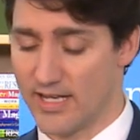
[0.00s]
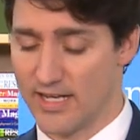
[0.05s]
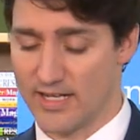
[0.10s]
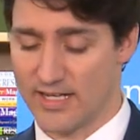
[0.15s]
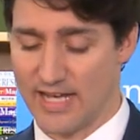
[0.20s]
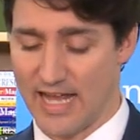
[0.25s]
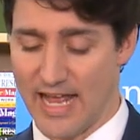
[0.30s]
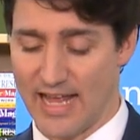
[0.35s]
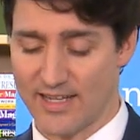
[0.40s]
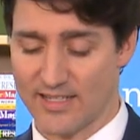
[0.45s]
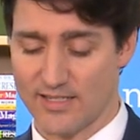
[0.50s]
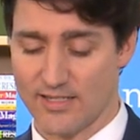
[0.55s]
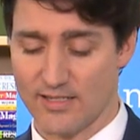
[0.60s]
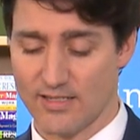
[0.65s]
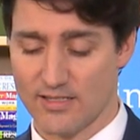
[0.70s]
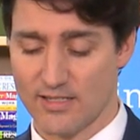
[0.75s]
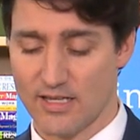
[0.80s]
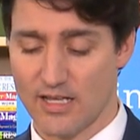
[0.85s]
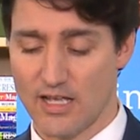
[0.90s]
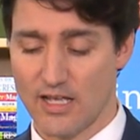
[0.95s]
in
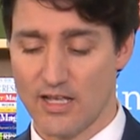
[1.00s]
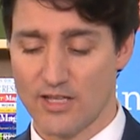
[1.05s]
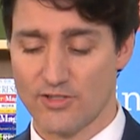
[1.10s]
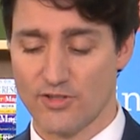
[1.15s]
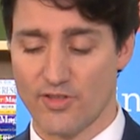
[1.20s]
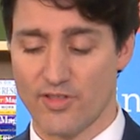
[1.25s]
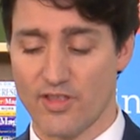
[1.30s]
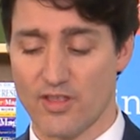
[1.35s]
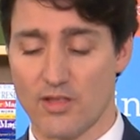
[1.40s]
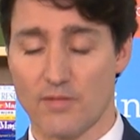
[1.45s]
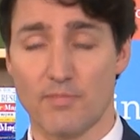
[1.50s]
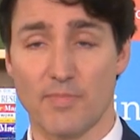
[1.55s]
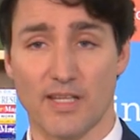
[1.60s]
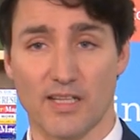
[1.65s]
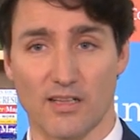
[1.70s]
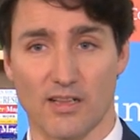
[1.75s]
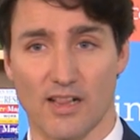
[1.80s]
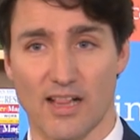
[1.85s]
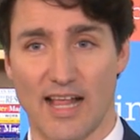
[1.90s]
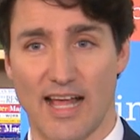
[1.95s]
taxes so that the
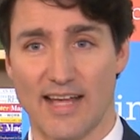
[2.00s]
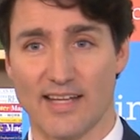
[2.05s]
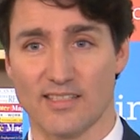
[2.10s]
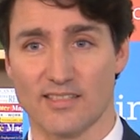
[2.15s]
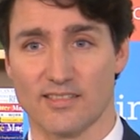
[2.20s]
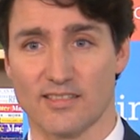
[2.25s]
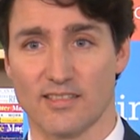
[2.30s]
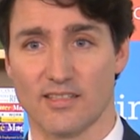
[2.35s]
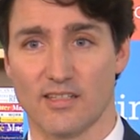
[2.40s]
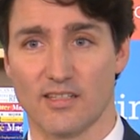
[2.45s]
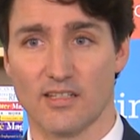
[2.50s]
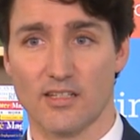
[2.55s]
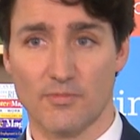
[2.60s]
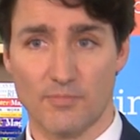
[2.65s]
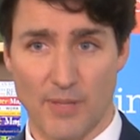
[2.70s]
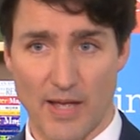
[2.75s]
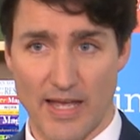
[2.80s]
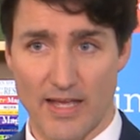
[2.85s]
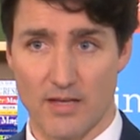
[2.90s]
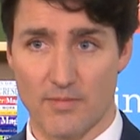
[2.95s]
middle class
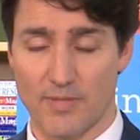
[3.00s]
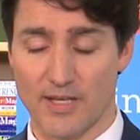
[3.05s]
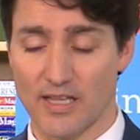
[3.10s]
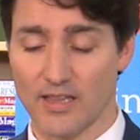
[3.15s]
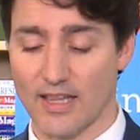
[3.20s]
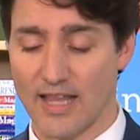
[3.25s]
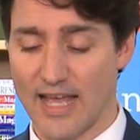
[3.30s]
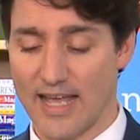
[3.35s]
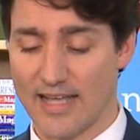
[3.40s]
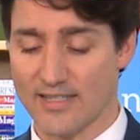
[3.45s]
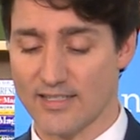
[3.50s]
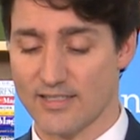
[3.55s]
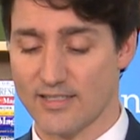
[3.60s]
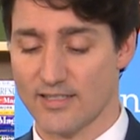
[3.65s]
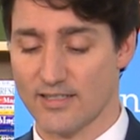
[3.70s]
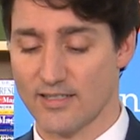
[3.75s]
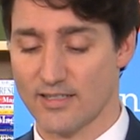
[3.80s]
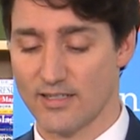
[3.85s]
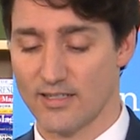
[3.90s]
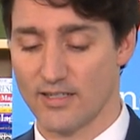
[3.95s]
could pay a bit less.